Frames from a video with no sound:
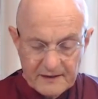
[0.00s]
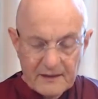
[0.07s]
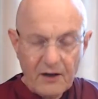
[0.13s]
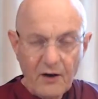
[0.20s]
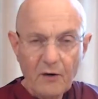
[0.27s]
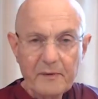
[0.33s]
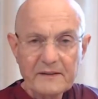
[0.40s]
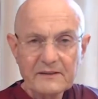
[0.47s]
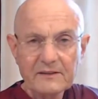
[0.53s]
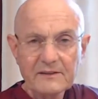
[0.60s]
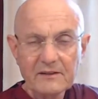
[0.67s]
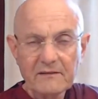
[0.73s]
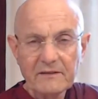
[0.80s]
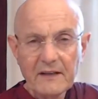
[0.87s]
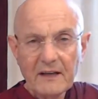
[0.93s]
whole business
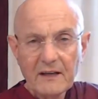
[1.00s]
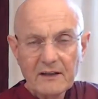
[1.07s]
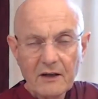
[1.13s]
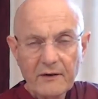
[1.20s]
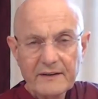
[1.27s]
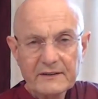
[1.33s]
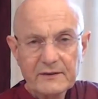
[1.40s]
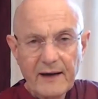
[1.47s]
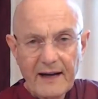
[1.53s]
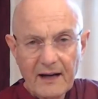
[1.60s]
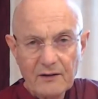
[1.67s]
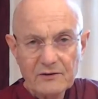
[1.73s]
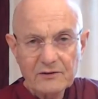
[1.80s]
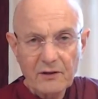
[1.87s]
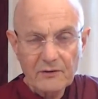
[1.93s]
of going to a
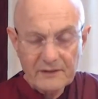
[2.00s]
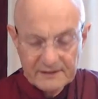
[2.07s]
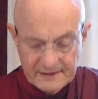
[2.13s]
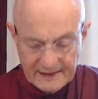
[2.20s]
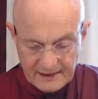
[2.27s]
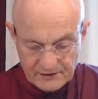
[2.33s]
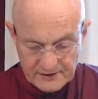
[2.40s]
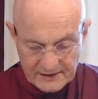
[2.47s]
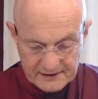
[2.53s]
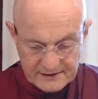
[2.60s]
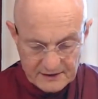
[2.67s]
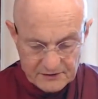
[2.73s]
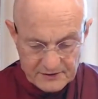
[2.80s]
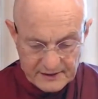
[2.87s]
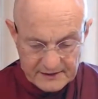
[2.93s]
householder's house,
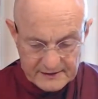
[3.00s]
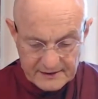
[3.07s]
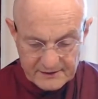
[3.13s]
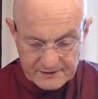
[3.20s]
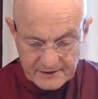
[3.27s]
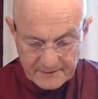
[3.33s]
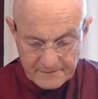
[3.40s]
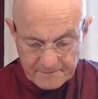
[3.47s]
etc., etc.